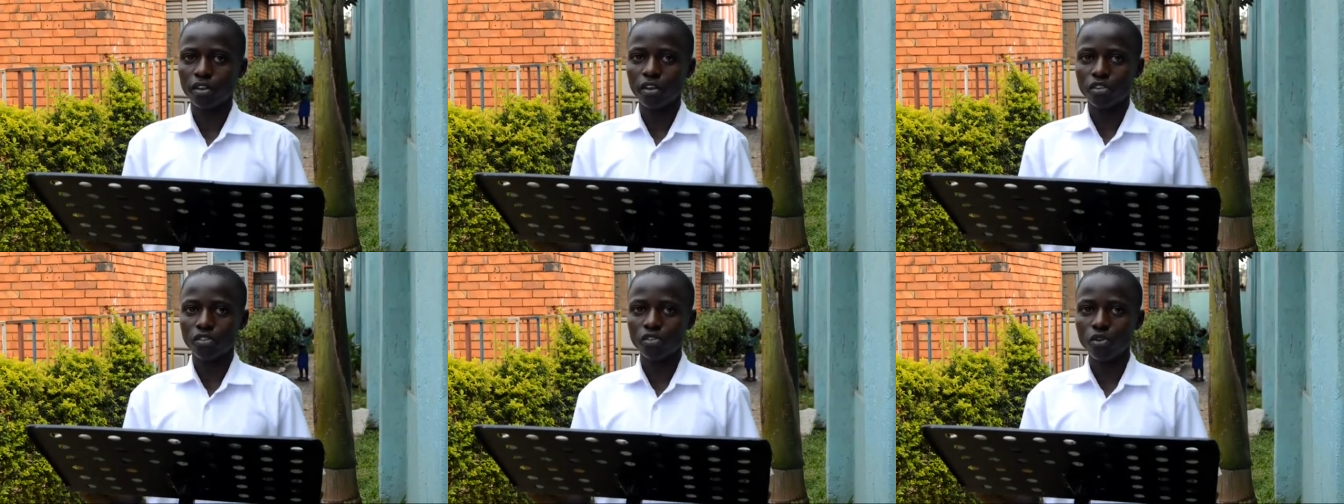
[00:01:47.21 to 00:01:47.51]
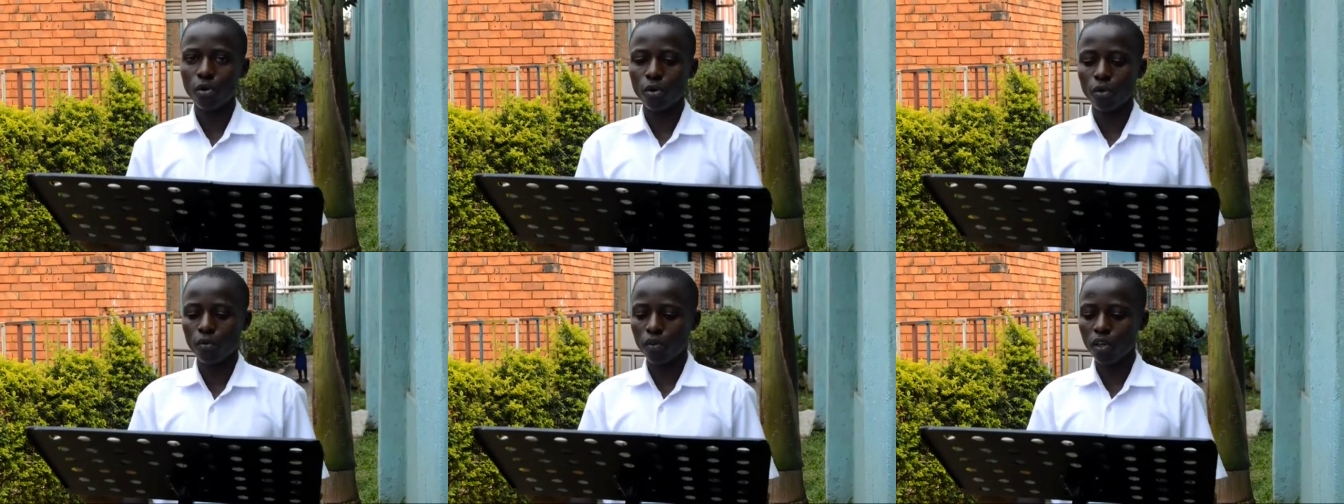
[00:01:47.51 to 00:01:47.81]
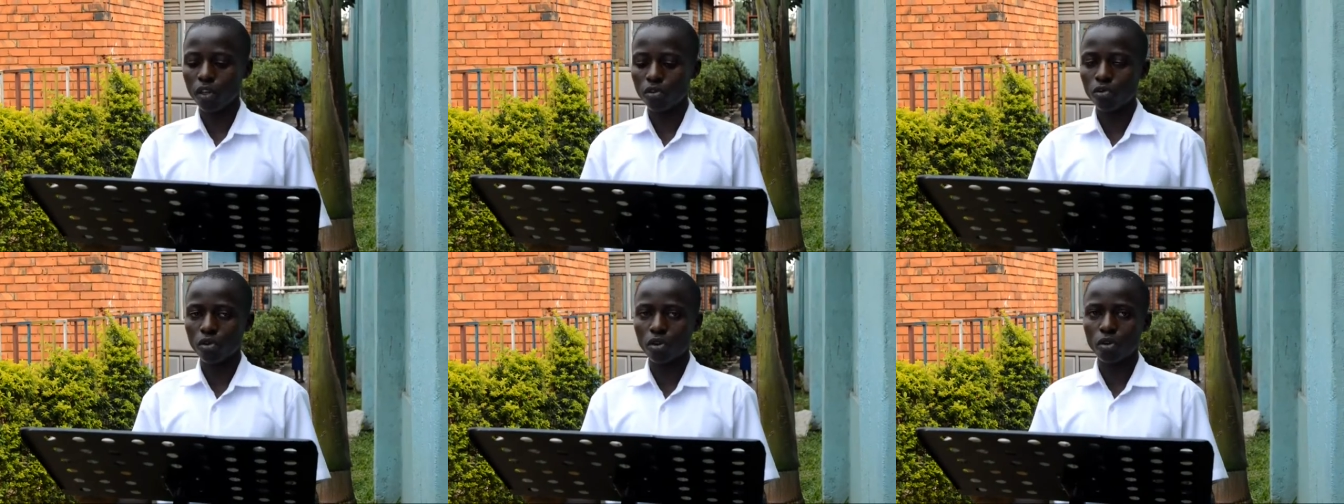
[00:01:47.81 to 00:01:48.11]
So
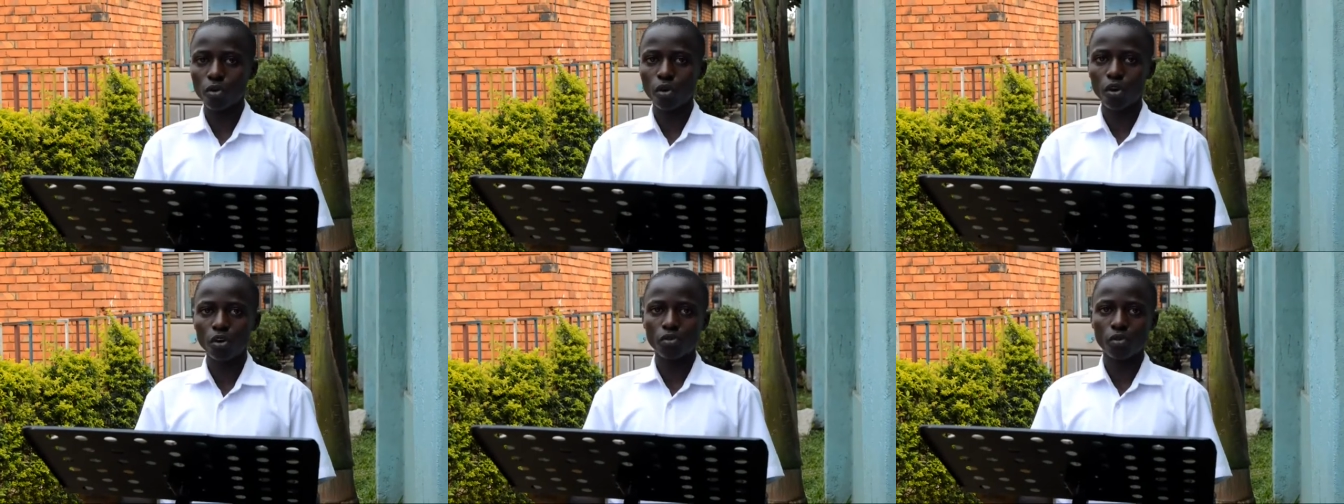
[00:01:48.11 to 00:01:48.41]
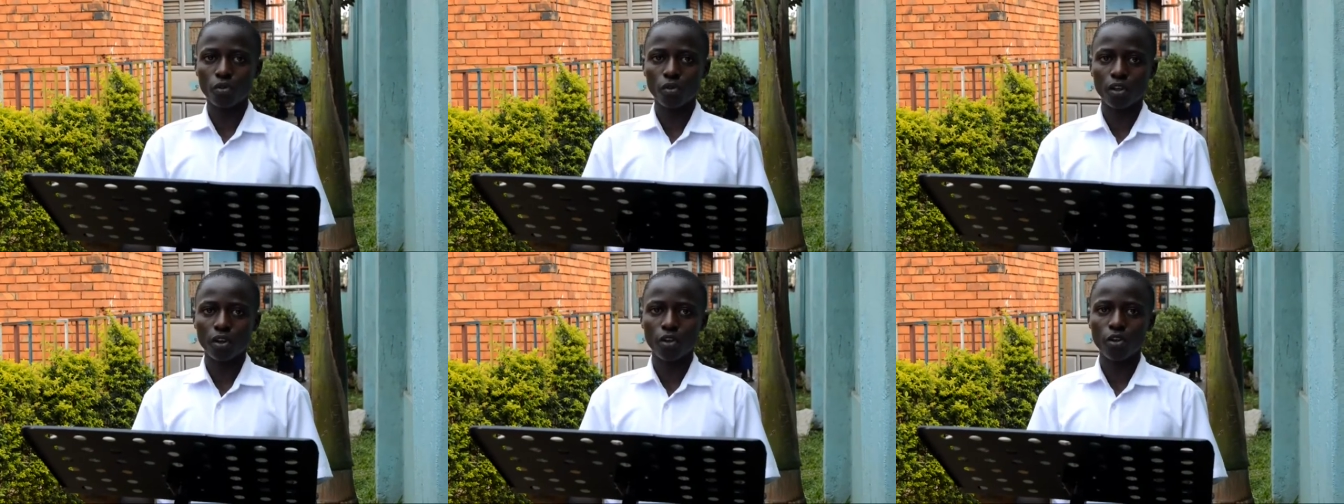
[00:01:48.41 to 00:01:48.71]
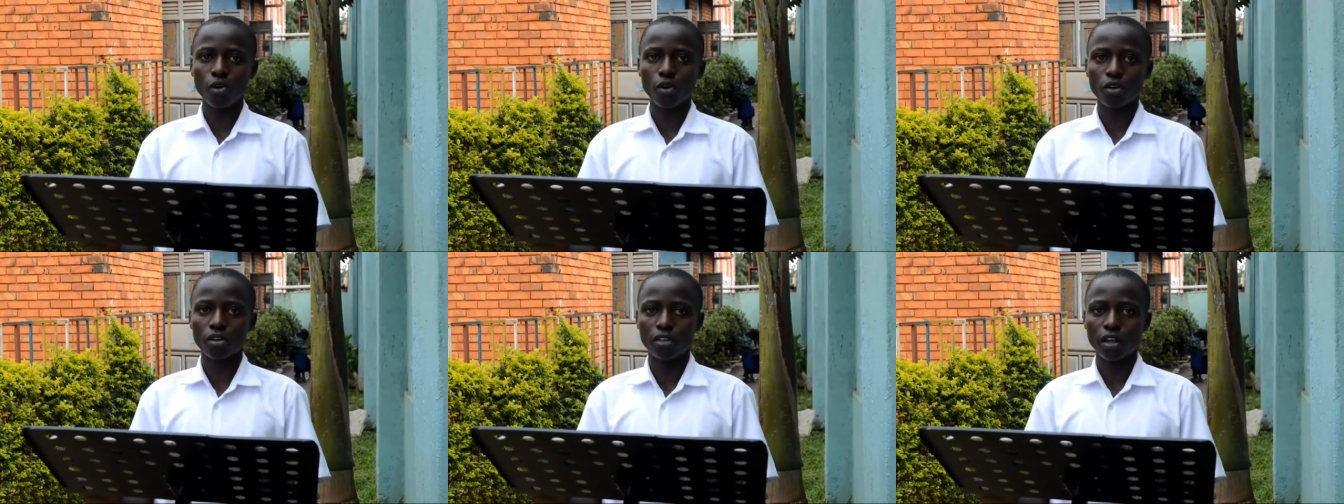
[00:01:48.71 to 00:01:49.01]
this will go to the
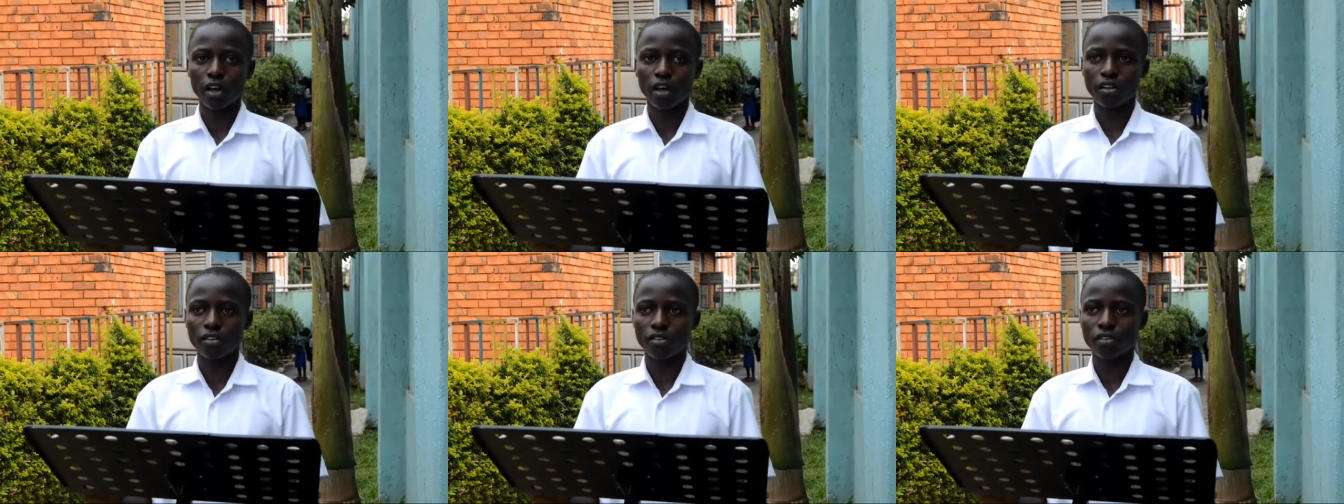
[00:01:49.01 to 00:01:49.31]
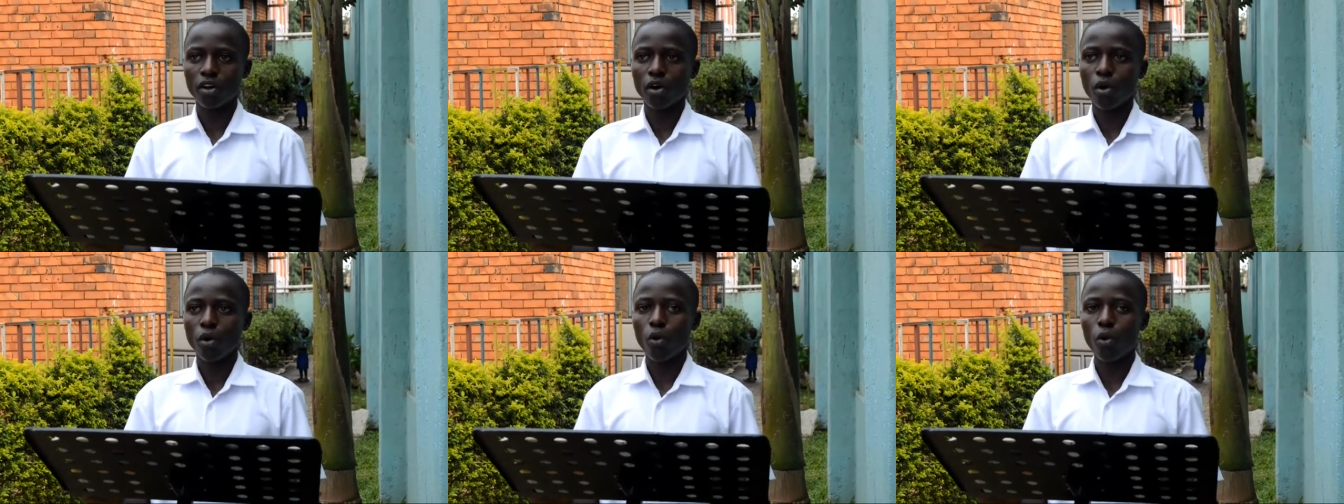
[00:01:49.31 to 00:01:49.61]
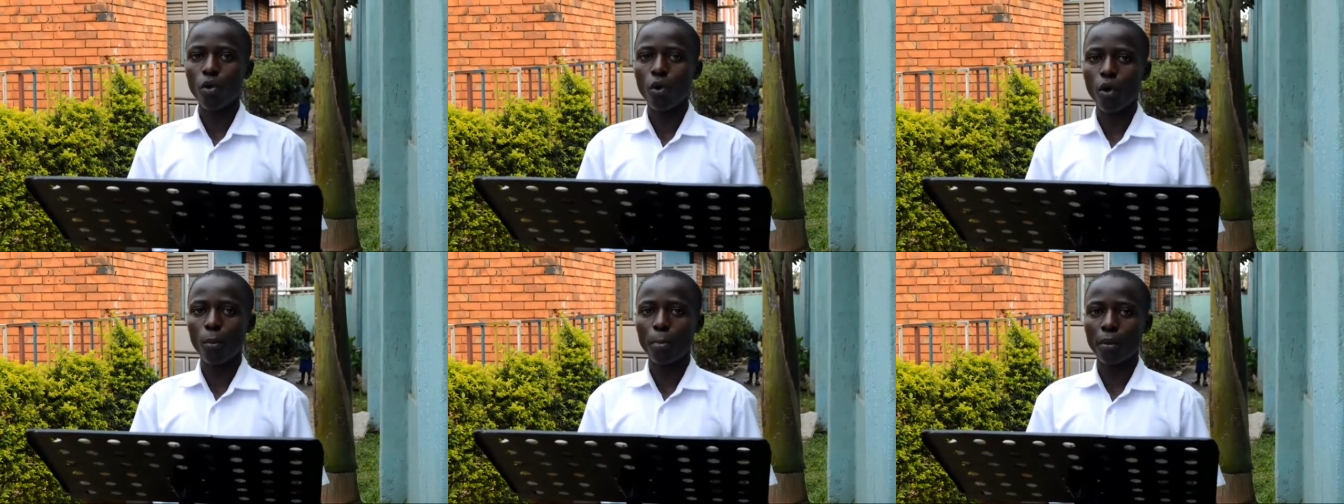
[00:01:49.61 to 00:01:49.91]
doctors who
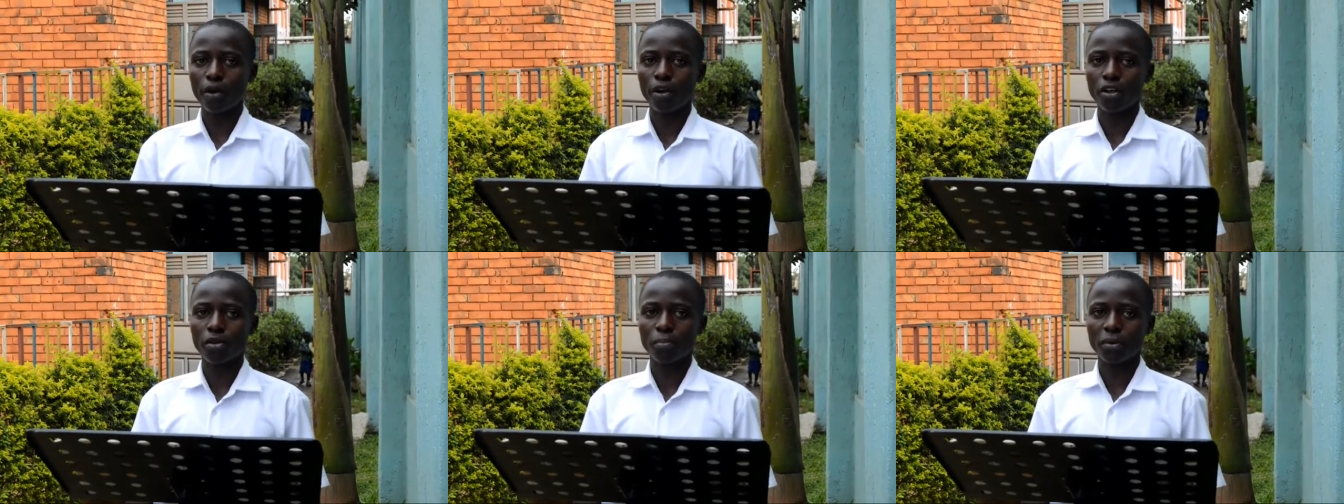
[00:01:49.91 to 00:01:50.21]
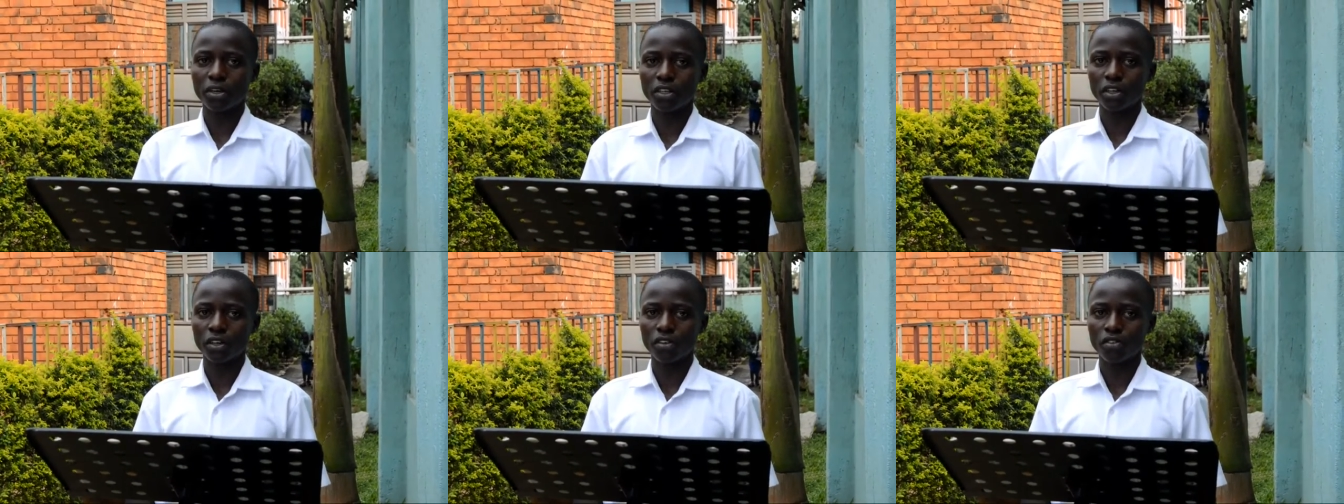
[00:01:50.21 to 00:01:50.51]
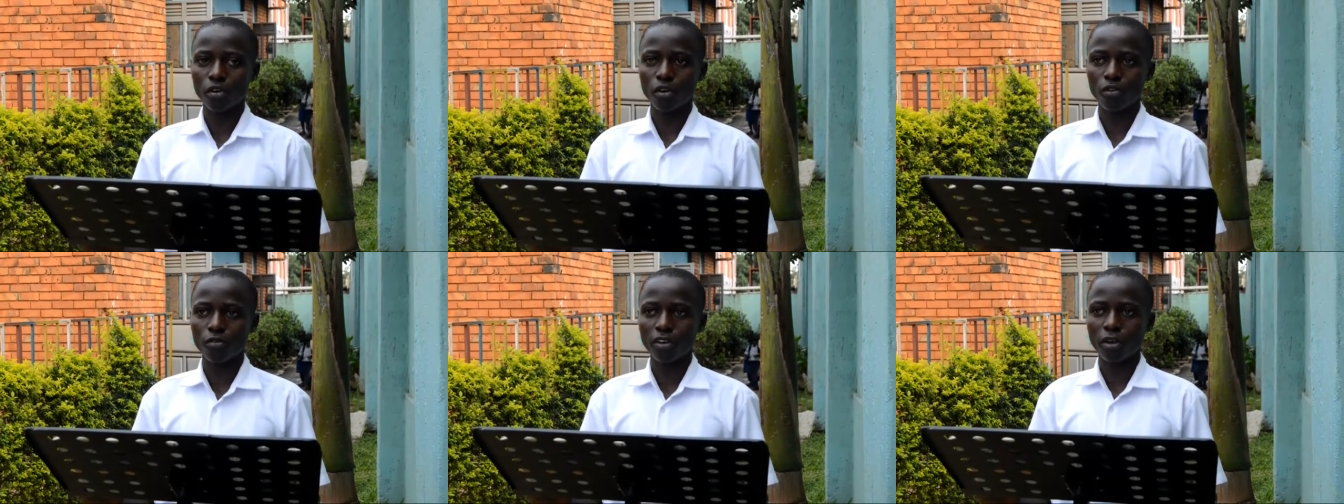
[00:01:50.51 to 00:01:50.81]
operate patients
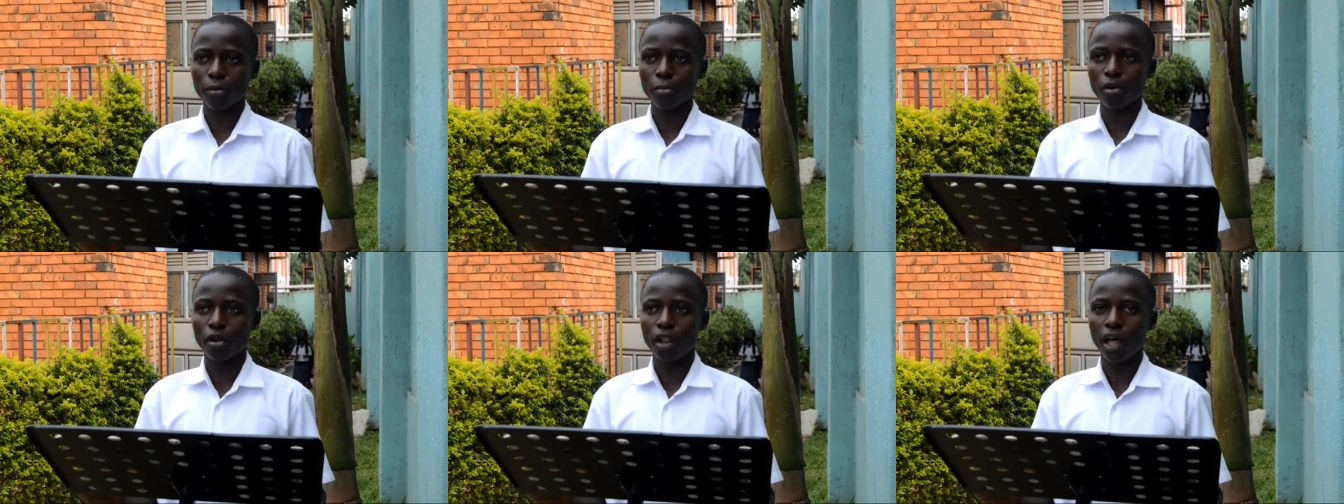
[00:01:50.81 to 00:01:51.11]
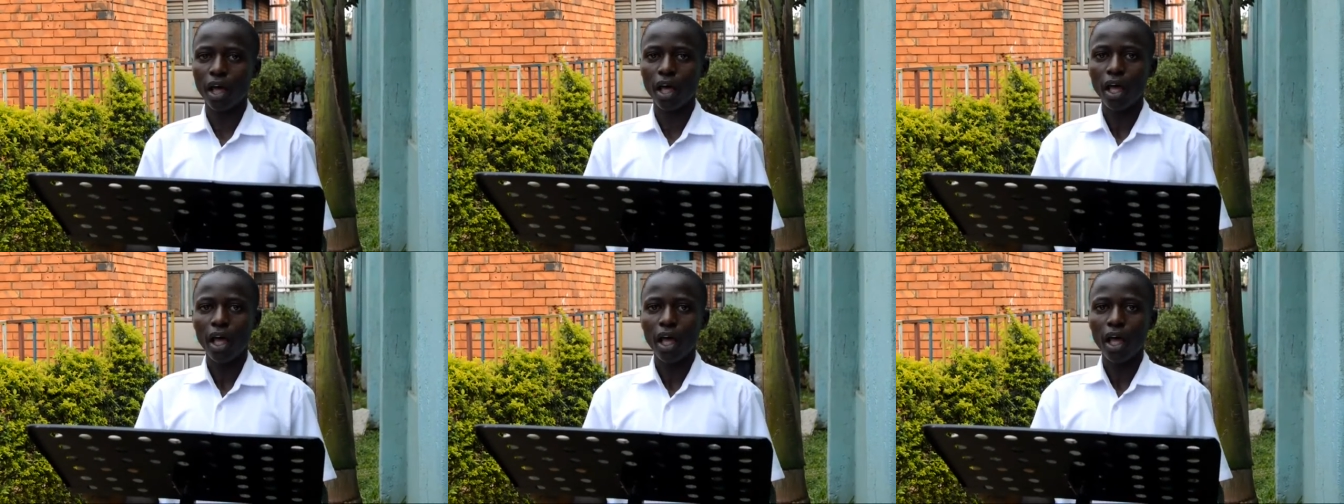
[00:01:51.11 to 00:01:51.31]
of Ebola.